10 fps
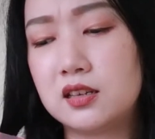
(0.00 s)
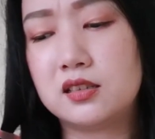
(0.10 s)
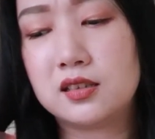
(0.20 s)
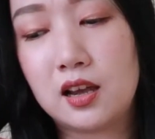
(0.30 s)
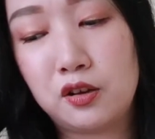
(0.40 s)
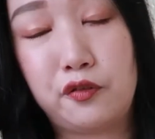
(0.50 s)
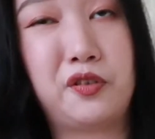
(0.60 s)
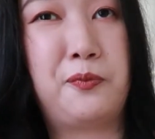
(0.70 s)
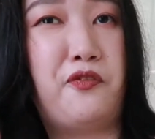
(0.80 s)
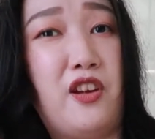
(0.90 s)
Is kind of
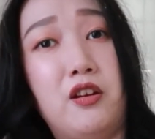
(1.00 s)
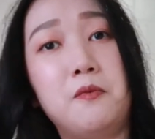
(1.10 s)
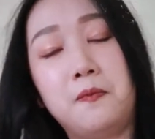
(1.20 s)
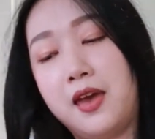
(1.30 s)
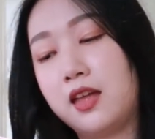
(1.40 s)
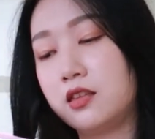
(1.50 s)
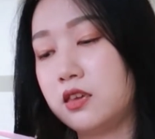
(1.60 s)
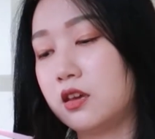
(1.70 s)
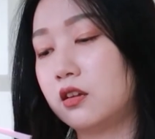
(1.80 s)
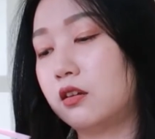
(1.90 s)
a very bad
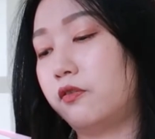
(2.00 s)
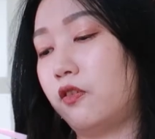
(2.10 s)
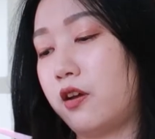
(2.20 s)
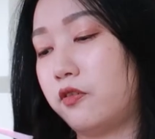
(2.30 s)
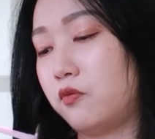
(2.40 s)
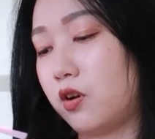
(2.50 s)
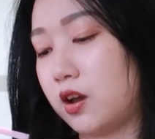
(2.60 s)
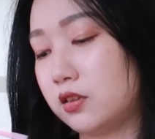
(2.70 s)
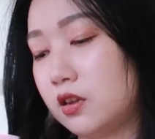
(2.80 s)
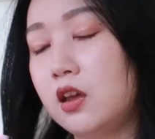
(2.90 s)
year for
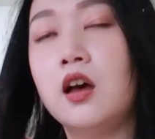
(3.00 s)
everyone.